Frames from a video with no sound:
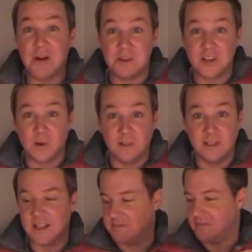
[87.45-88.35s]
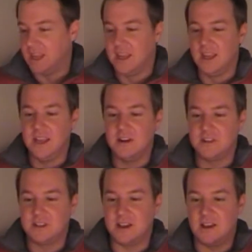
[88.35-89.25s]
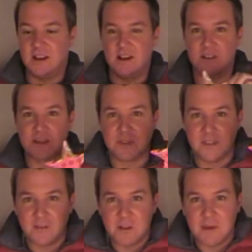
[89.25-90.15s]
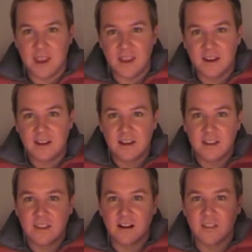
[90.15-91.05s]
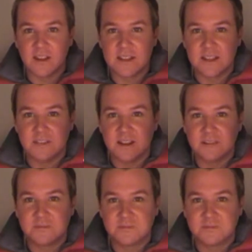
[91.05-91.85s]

and we totally did. Here's something that we made there on Thanksgiving.